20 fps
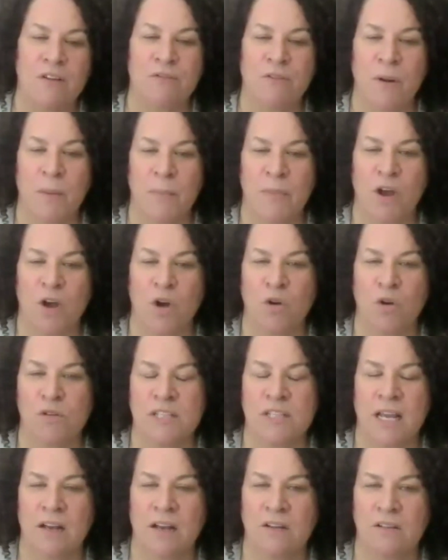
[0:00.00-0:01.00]
from the
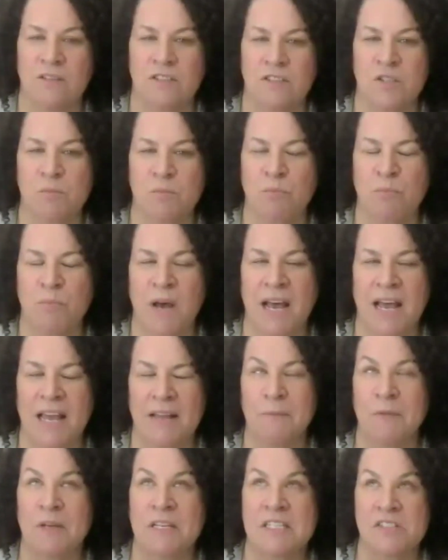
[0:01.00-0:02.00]
hotels.
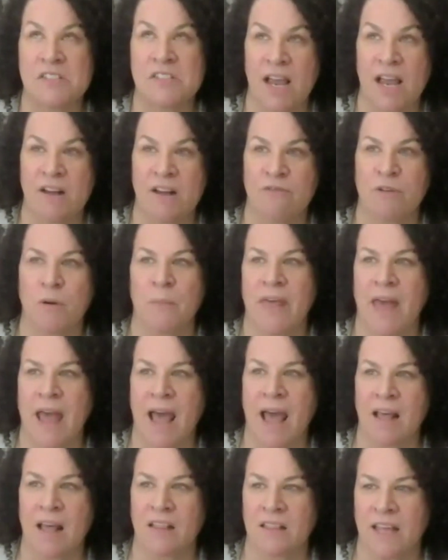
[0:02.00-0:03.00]
But aside from
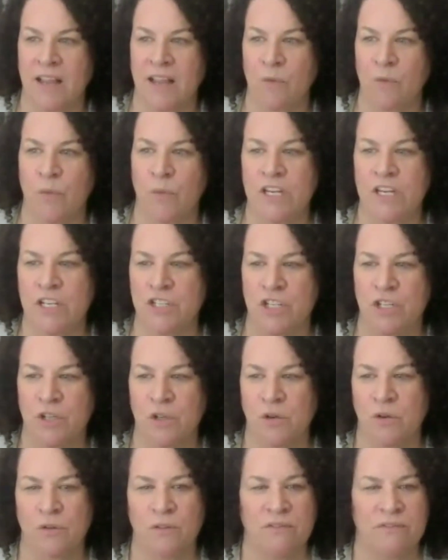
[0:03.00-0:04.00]
that, like we
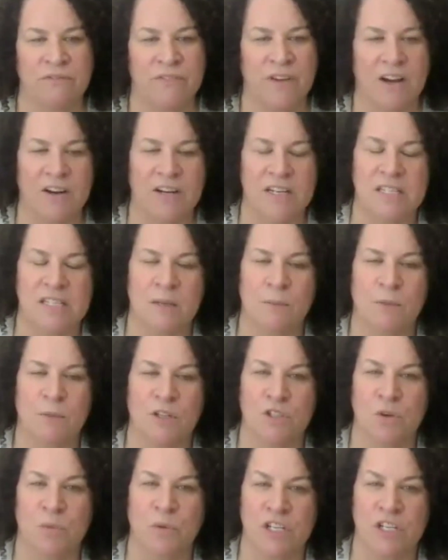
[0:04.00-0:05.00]
do very similar
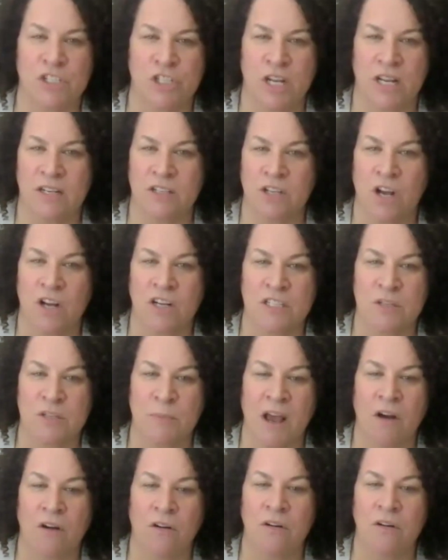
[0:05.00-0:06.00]
to what Jen talked
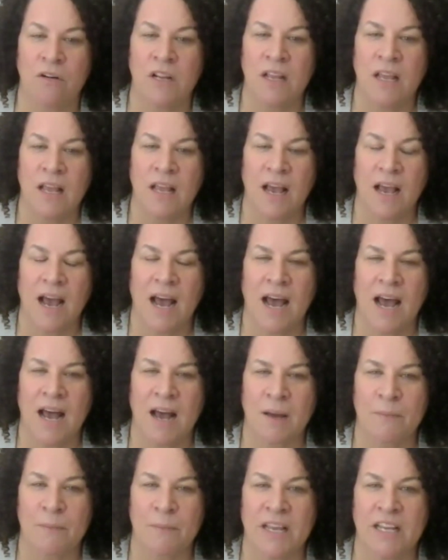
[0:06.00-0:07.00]
about,
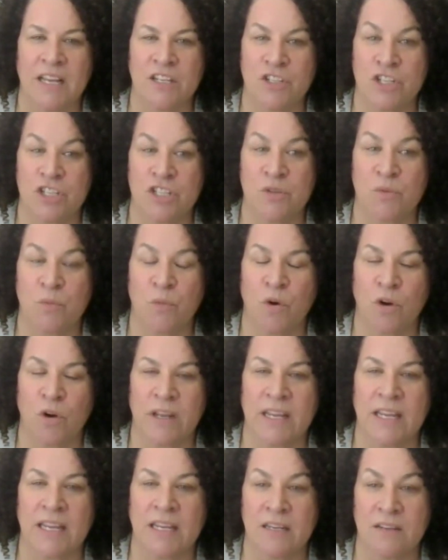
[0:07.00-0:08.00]
and just work
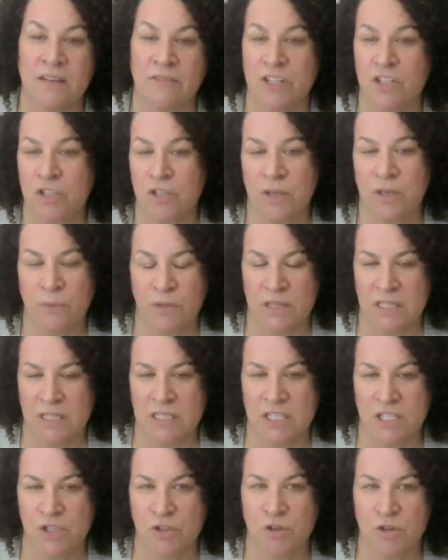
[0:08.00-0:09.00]
individually with the
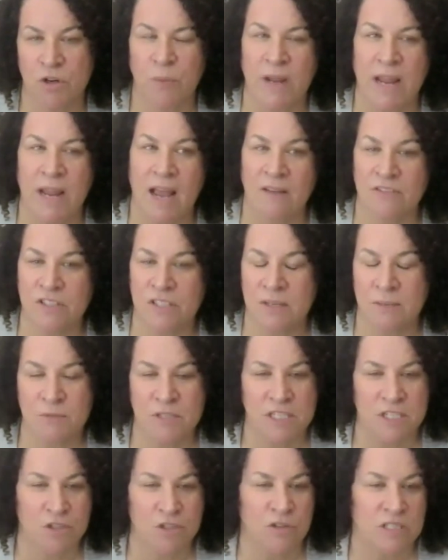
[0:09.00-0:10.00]
district. We have some
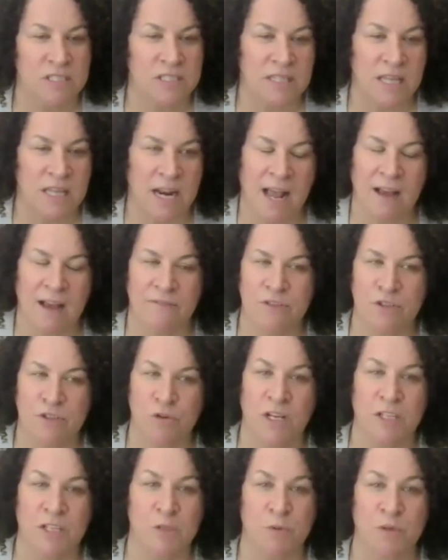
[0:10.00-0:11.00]
districts that have
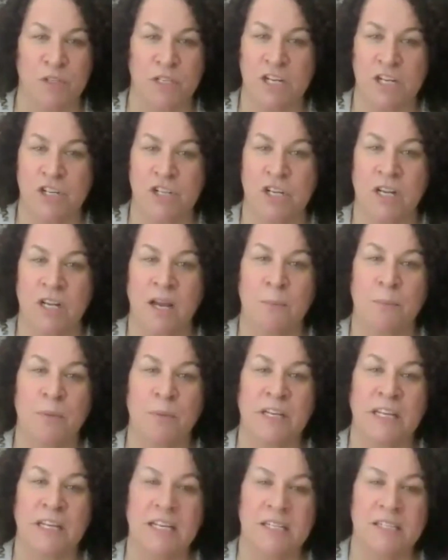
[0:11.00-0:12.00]
transportation
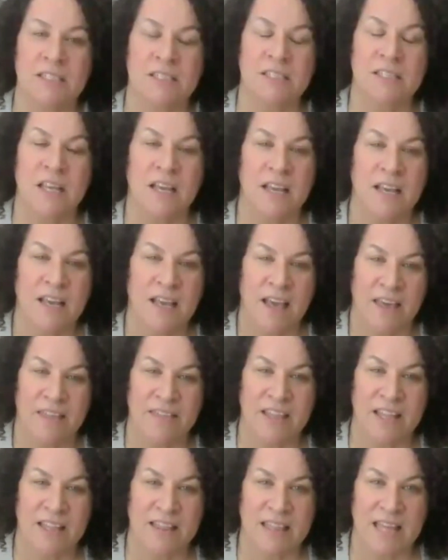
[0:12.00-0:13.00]
companies
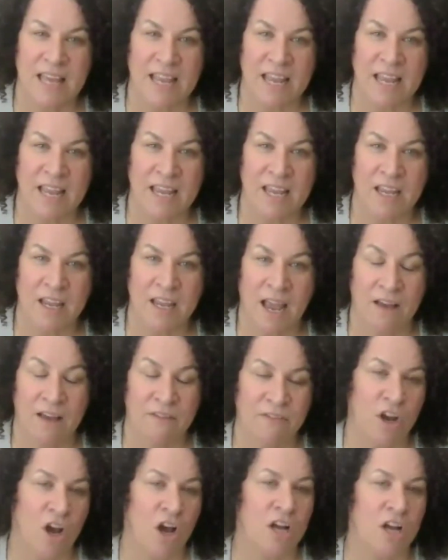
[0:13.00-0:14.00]
that they
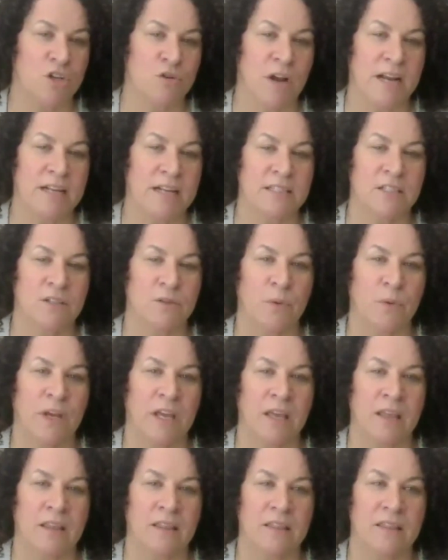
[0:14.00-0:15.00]
have contracted
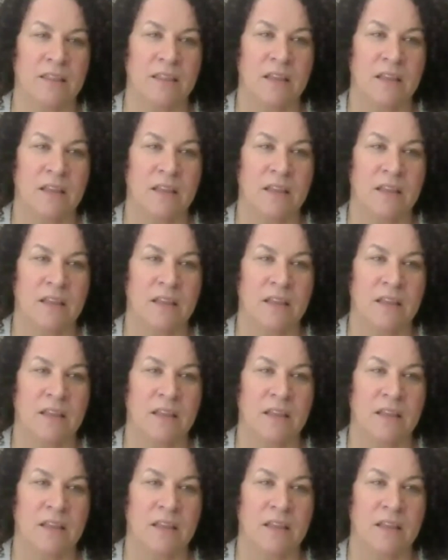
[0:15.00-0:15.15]
with.